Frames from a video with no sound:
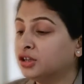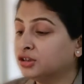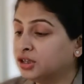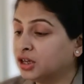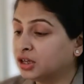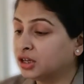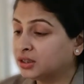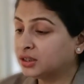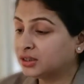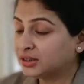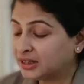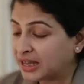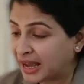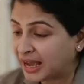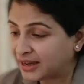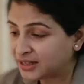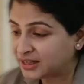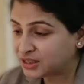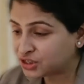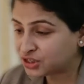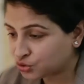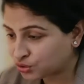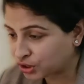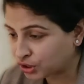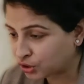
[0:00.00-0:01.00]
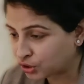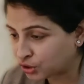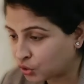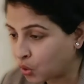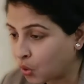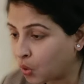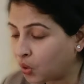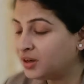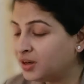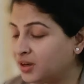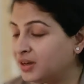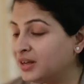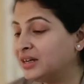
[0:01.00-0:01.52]
the thanks to the
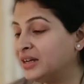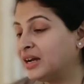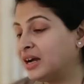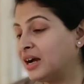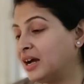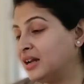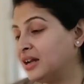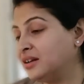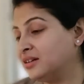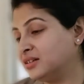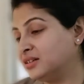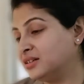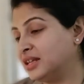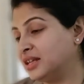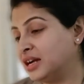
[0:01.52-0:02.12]
golden color